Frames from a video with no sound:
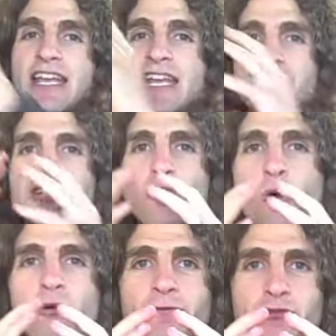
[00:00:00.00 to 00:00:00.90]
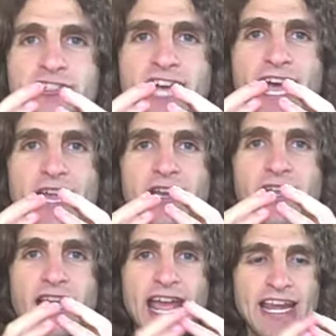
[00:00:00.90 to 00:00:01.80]
here's a whole foods diet,
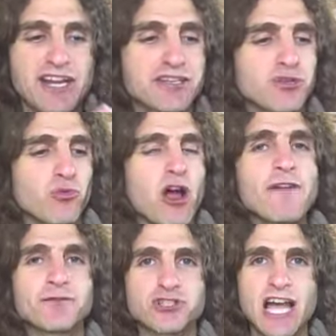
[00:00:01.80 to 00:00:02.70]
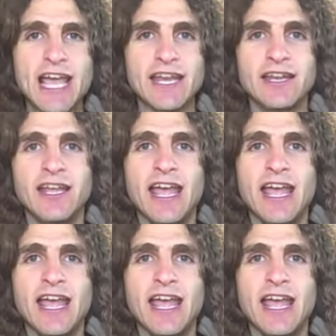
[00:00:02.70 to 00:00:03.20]
and here's a raw food diet.